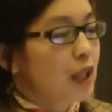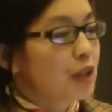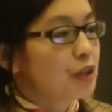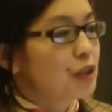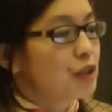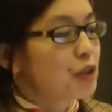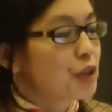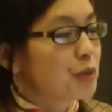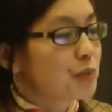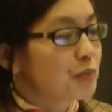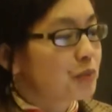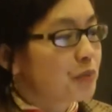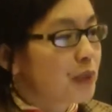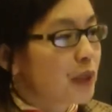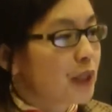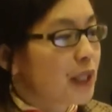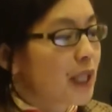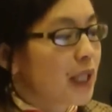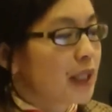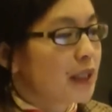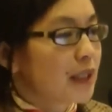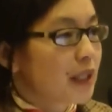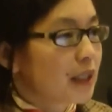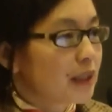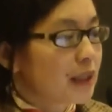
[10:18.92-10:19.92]
use
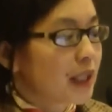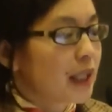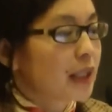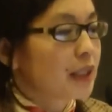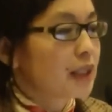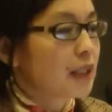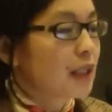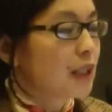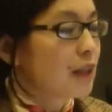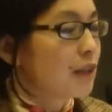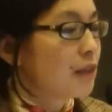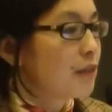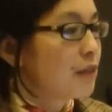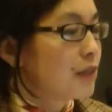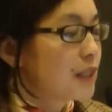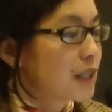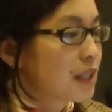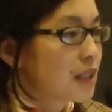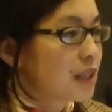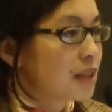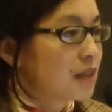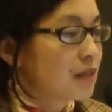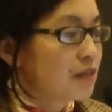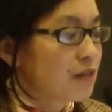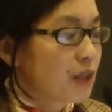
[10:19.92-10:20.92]
benign neglect of
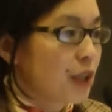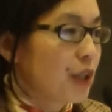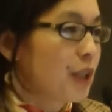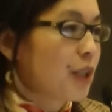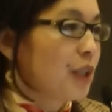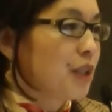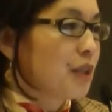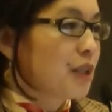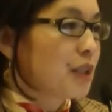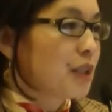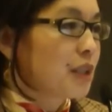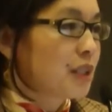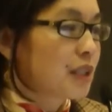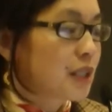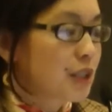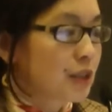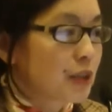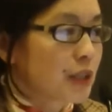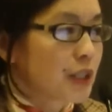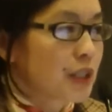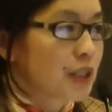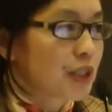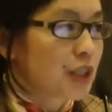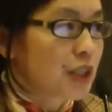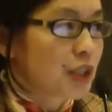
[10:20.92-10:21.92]
this very
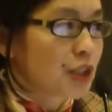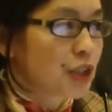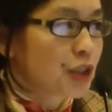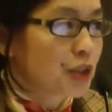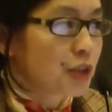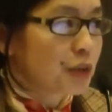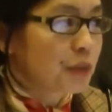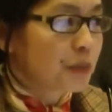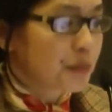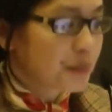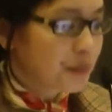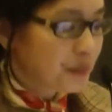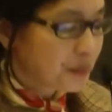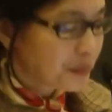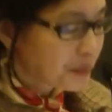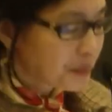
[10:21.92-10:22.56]
serious issue.